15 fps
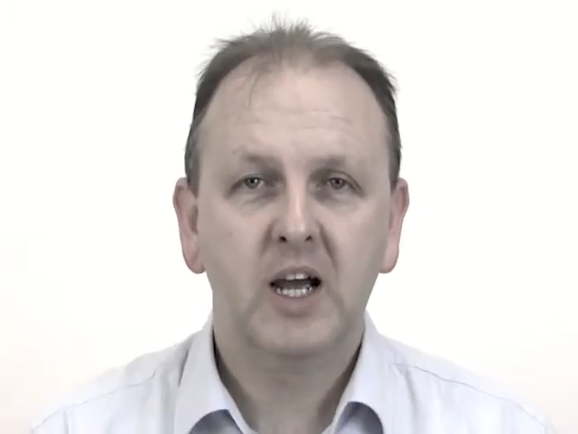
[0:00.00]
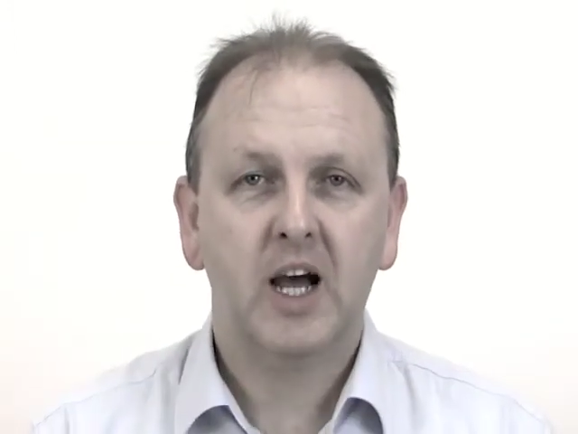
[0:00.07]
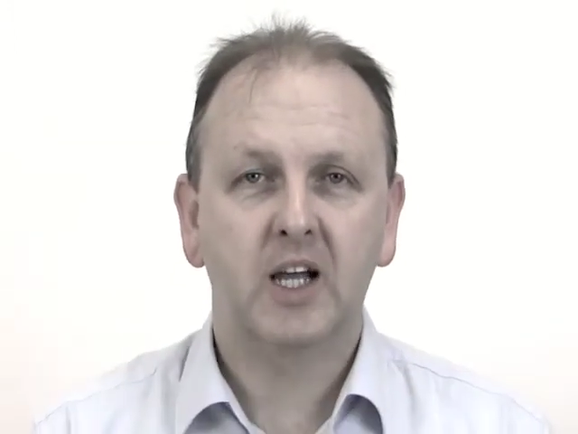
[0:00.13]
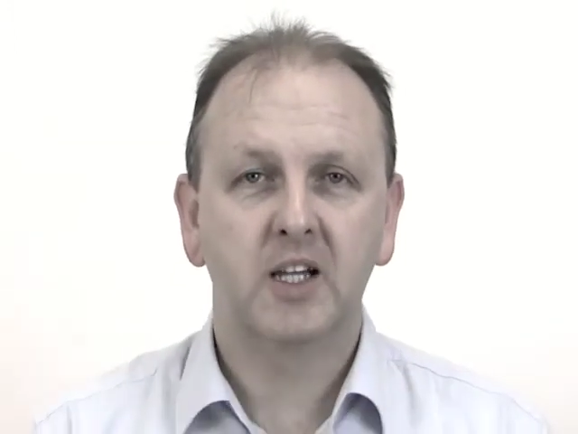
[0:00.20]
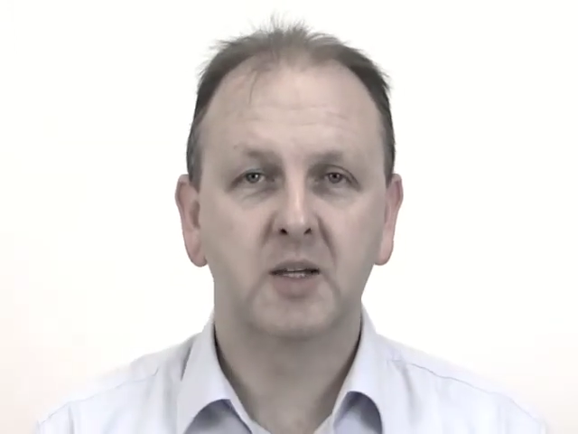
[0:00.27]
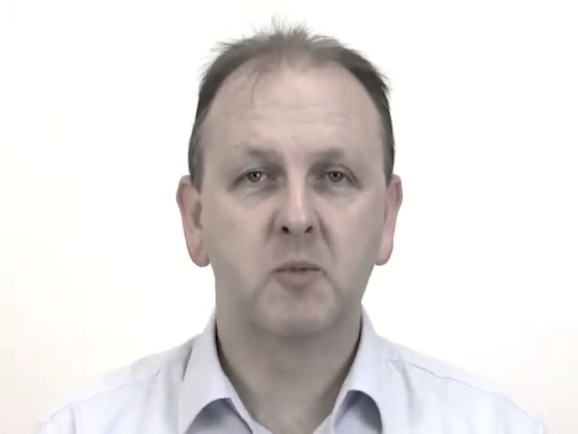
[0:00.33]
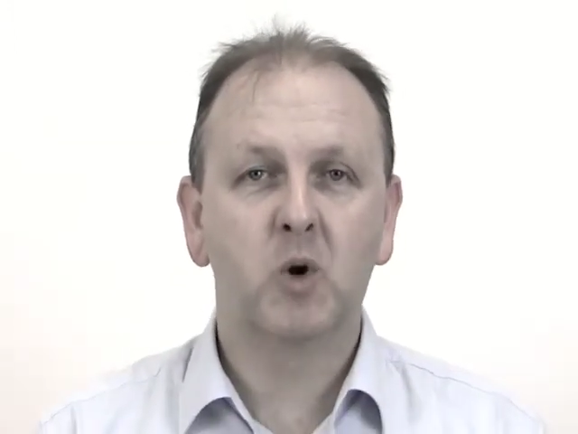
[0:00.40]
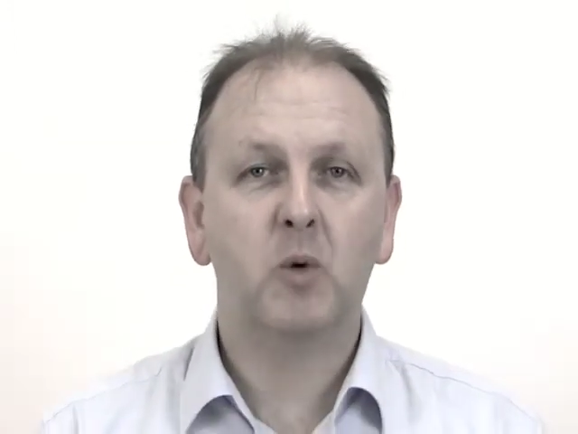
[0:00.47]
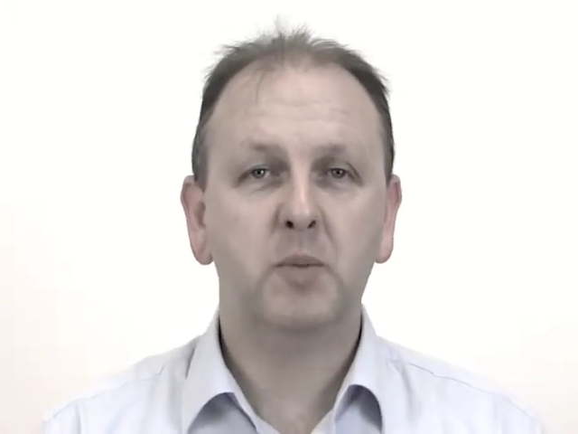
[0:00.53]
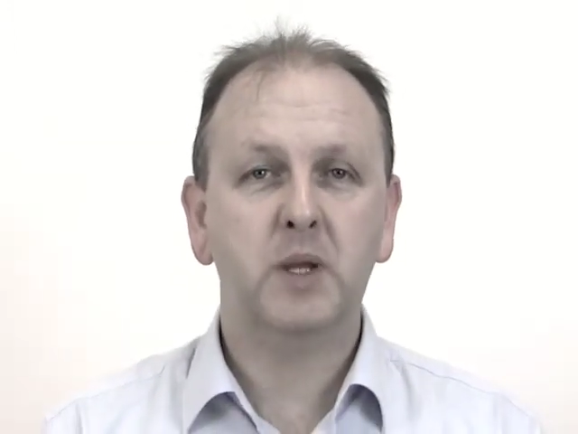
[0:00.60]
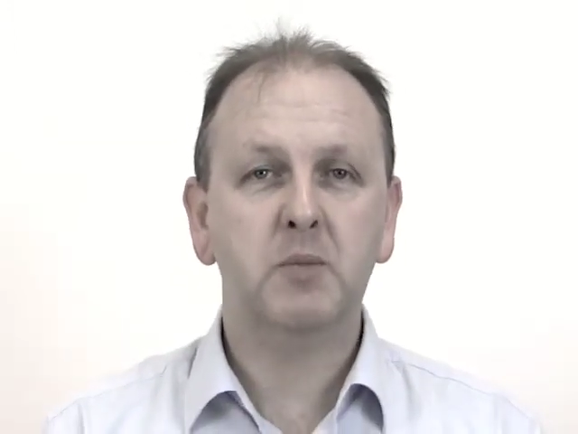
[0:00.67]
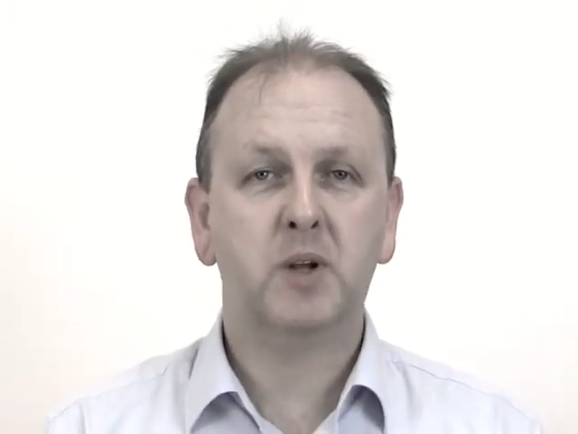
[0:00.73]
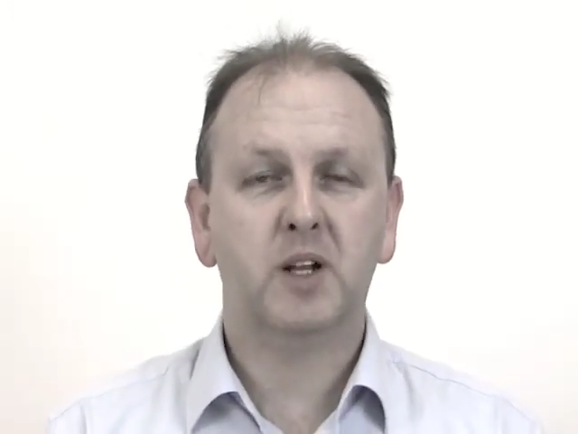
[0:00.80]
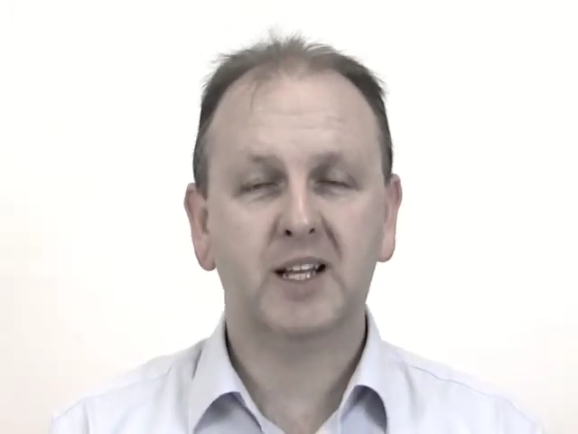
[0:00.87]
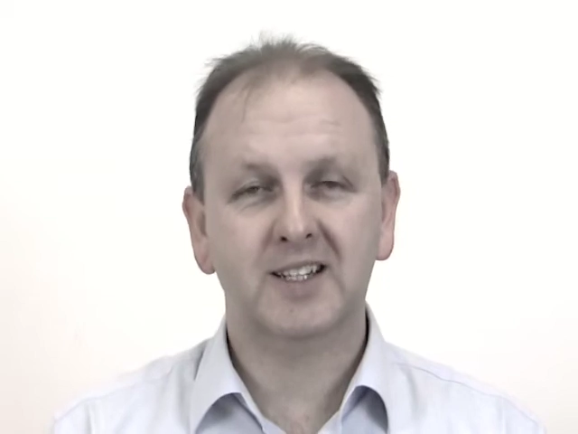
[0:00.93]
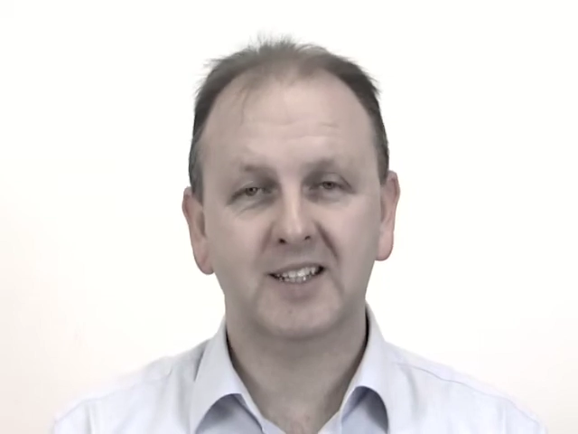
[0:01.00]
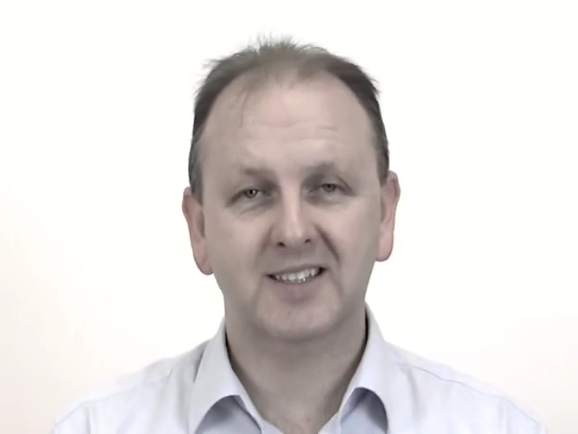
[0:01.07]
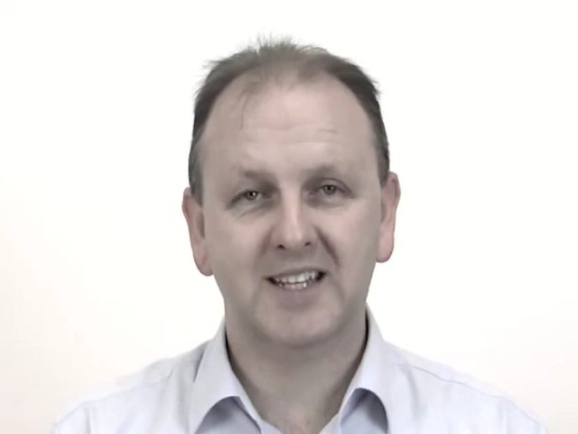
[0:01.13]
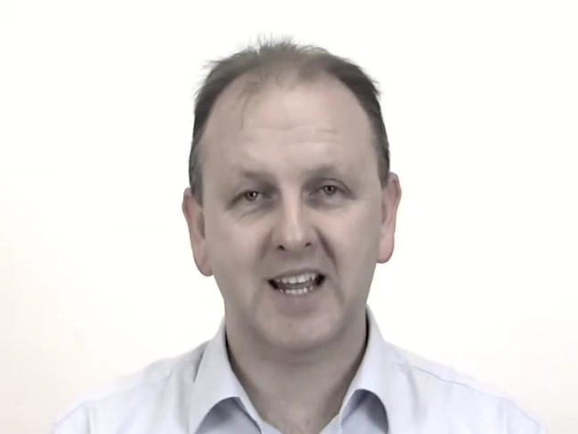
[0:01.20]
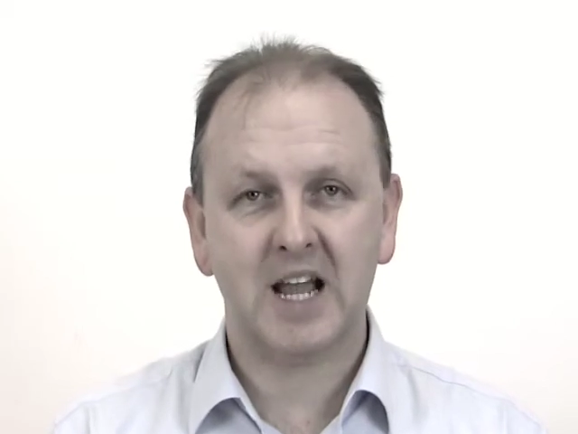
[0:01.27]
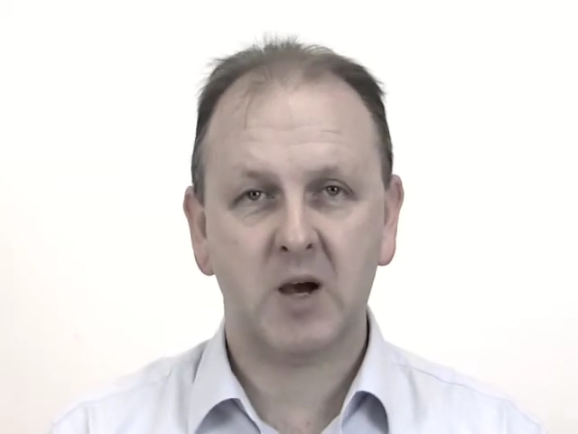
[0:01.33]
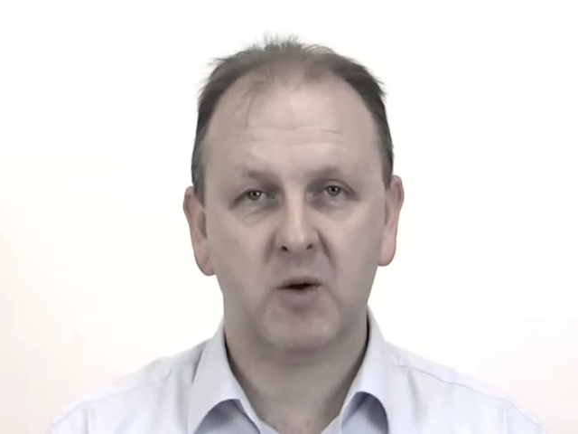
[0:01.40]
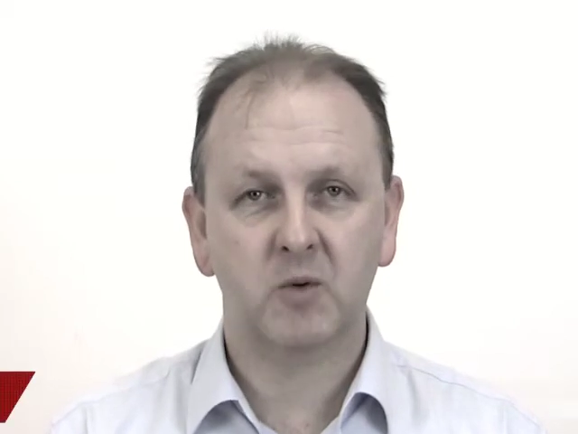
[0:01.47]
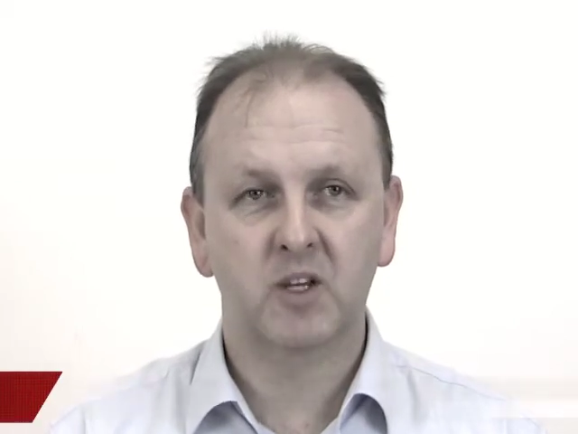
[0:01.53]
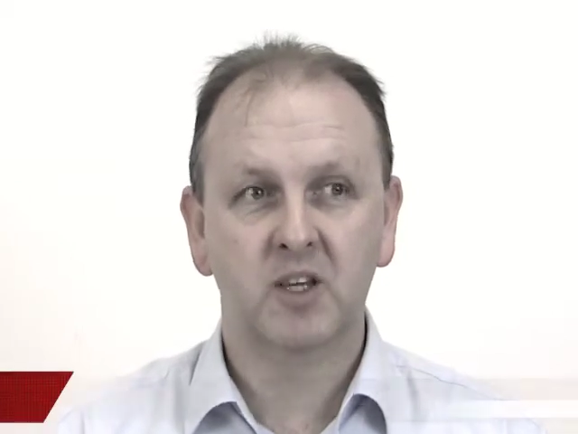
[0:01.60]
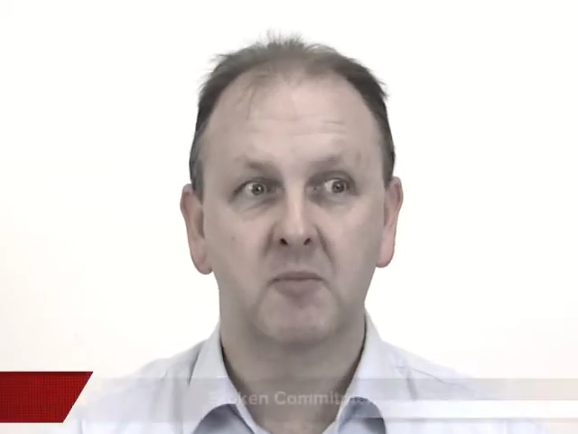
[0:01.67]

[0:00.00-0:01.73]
and the more people let us down,